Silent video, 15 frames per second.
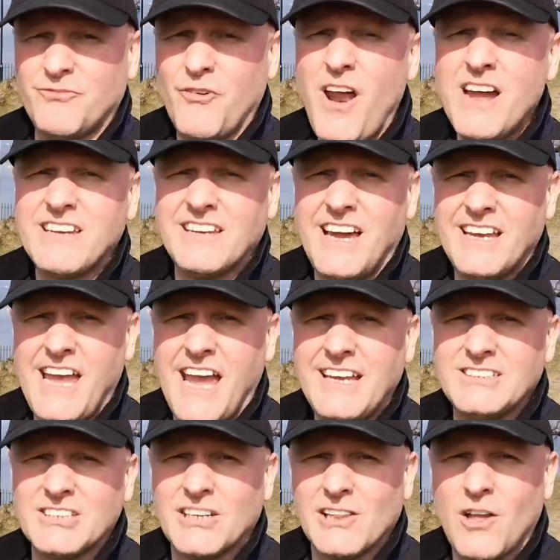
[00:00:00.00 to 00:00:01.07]
Friday night,
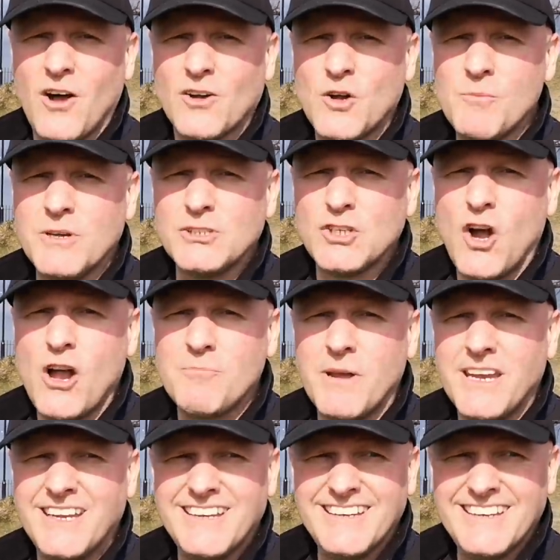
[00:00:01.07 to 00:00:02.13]
8 o'clock. Come and join
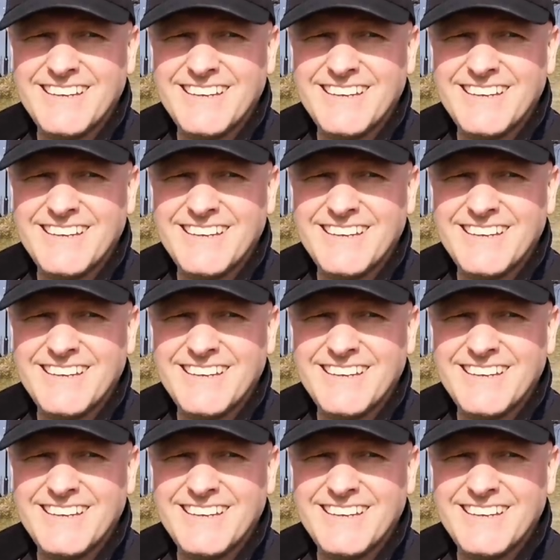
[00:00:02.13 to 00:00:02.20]
me.